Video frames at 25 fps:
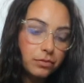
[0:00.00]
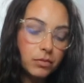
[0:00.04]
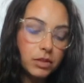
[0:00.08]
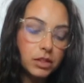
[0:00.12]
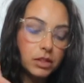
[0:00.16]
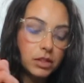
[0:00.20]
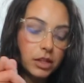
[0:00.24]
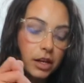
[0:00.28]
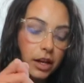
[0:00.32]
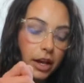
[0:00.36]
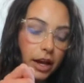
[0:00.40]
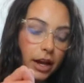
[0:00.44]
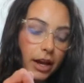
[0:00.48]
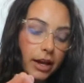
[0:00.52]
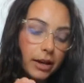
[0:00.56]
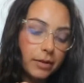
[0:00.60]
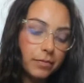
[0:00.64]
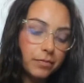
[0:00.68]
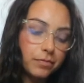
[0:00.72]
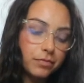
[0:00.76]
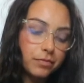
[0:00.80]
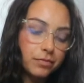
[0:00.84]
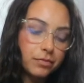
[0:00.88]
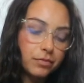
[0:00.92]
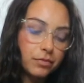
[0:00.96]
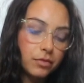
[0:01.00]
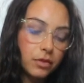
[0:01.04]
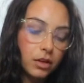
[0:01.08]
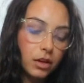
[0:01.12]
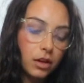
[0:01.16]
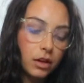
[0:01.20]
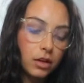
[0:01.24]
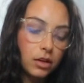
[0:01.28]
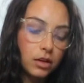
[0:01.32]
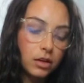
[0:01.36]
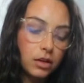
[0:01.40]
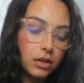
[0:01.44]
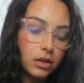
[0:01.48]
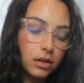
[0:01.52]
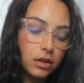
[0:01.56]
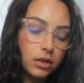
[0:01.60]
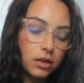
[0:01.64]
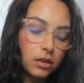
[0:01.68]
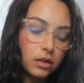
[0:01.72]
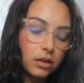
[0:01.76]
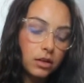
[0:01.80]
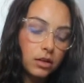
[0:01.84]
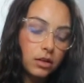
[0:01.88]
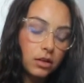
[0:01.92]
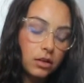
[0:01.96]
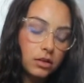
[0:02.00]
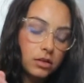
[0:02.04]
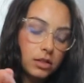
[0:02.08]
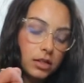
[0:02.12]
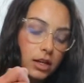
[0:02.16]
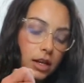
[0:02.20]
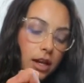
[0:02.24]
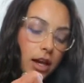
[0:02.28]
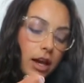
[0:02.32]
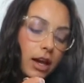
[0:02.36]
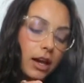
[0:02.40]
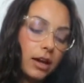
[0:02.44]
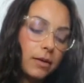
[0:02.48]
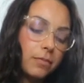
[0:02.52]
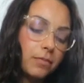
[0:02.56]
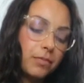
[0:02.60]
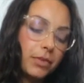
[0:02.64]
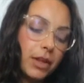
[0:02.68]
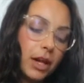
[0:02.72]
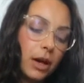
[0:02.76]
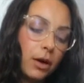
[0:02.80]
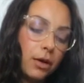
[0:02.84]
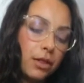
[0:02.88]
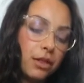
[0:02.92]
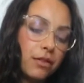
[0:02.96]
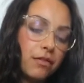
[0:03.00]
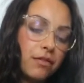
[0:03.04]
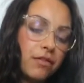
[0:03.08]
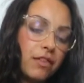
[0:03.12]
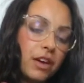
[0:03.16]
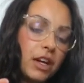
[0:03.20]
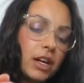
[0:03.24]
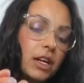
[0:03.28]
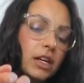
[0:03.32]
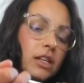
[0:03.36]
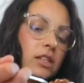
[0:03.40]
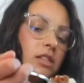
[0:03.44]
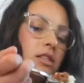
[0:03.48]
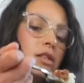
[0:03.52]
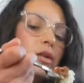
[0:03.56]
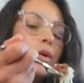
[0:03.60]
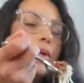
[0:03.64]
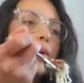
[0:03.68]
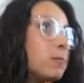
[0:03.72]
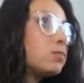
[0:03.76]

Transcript: it's okay. It's okay. Health and fitness.